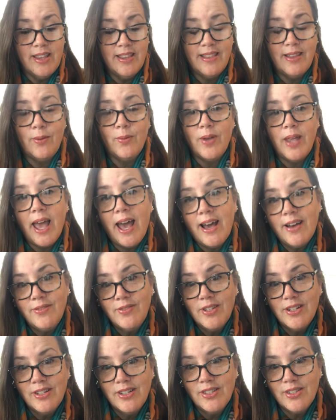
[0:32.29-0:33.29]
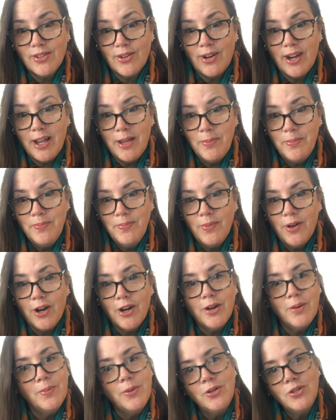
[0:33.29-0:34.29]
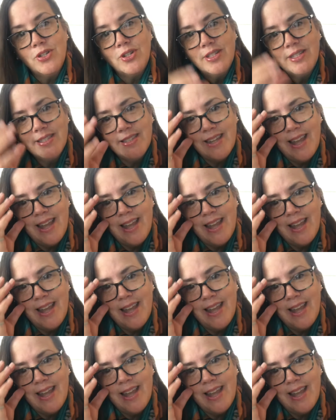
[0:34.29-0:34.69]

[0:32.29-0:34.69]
that we have to describe our emotions